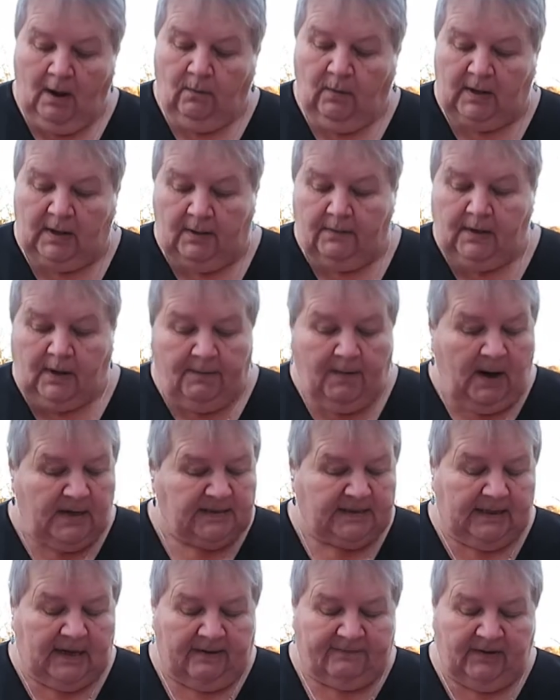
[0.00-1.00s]
Well, you might
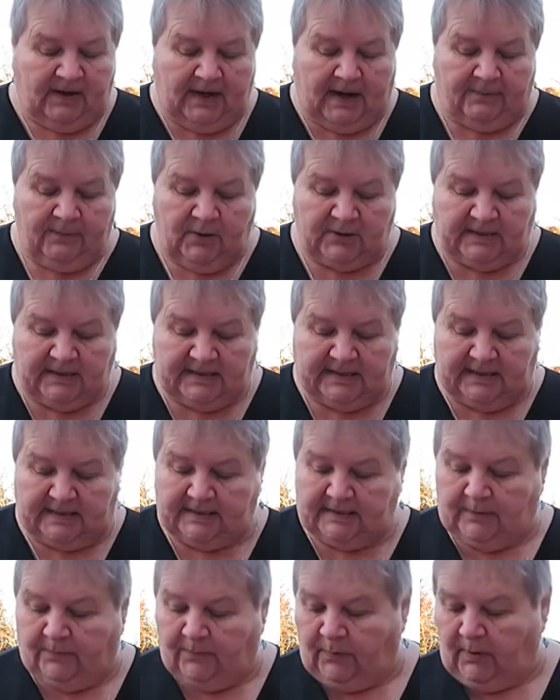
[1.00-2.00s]
still have a glamorous
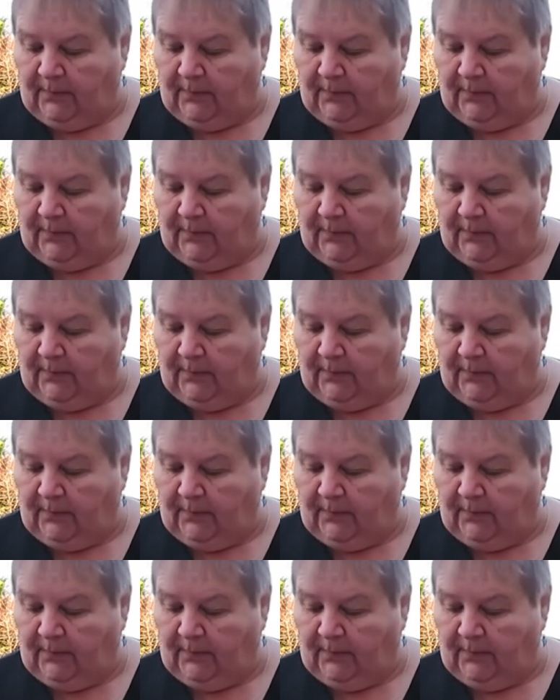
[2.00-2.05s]
assistant,